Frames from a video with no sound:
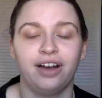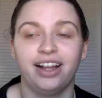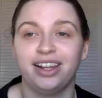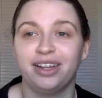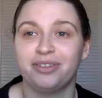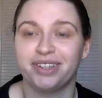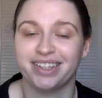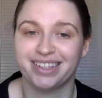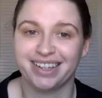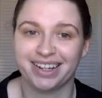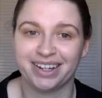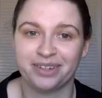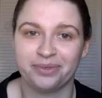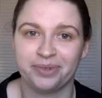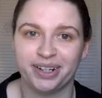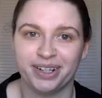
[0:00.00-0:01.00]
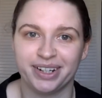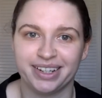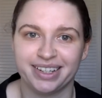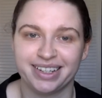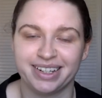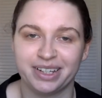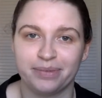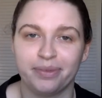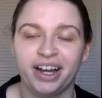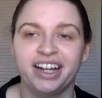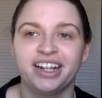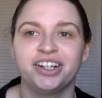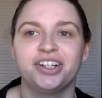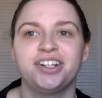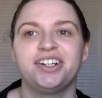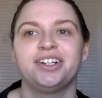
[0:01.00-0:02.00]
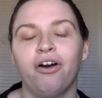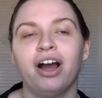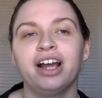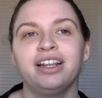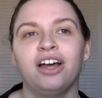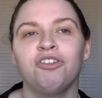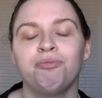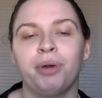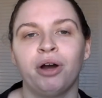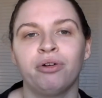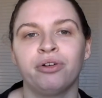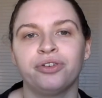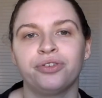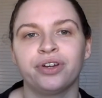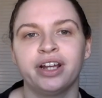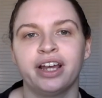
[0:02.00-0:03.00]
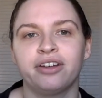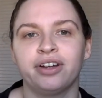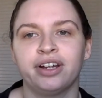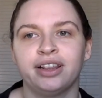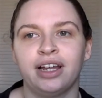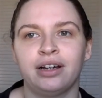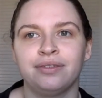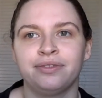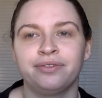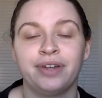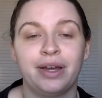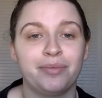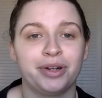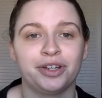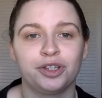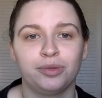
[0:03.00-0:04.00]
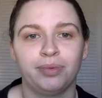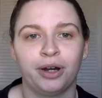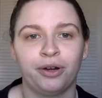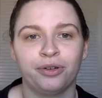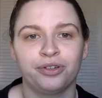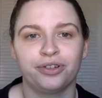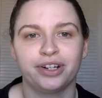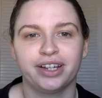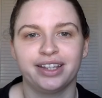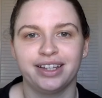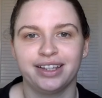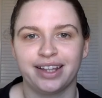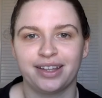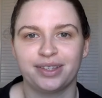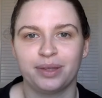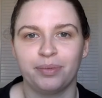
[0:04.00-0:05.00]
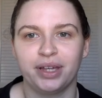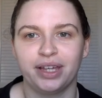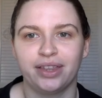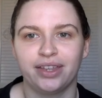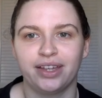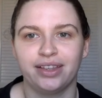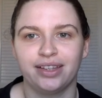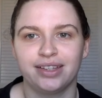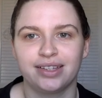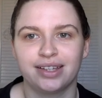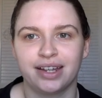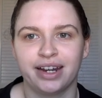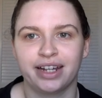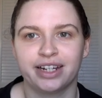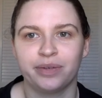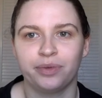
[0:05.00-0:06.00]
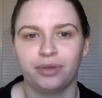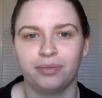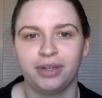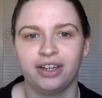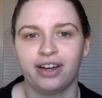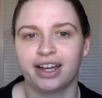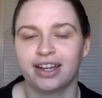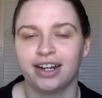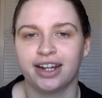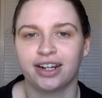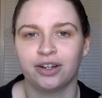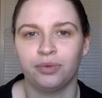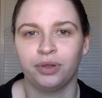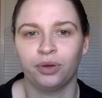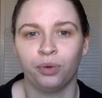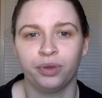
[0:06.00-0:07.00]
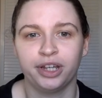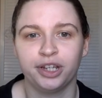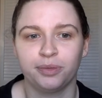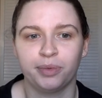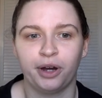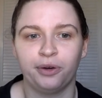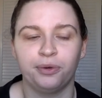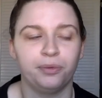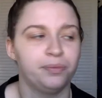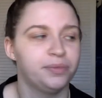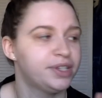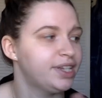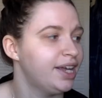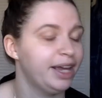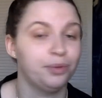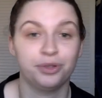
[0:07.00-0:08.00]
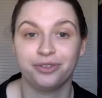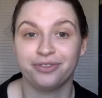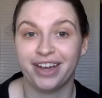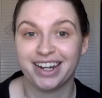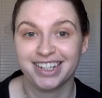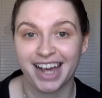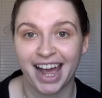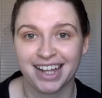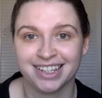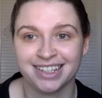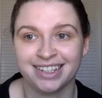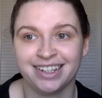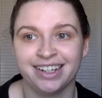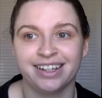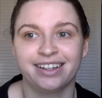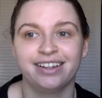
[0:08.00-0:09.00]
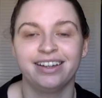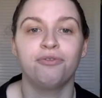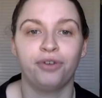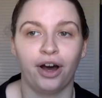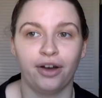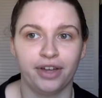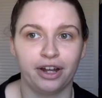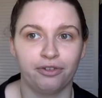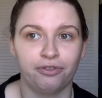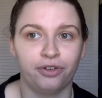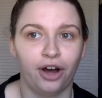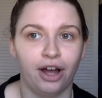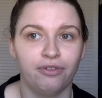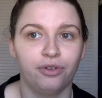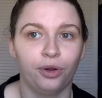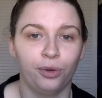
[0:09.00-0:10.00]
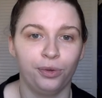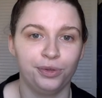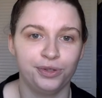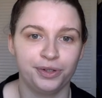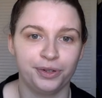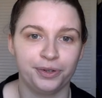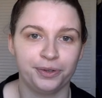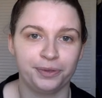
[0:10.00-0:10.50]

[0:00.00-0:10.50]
I loved the second one just as much. I love poetry and I love feminist poetry. I think that's the big thing that's connecting with me. I connected with all these poems. It was fantastic. 5 out of 5 also.